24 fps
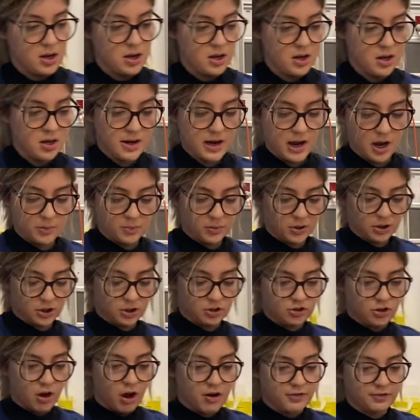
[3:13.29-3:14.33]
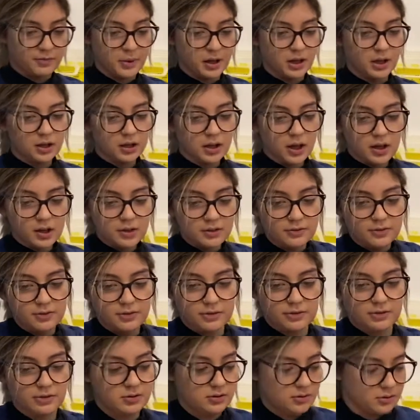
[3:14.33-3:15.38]
Now I'm going to doff my
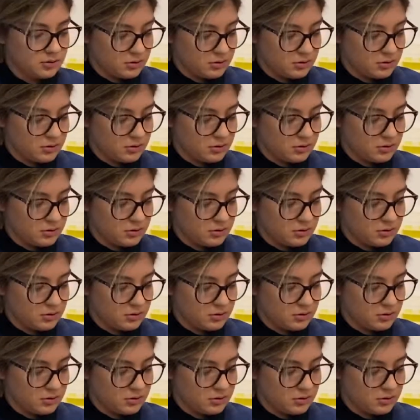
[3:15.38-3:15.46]
gloves.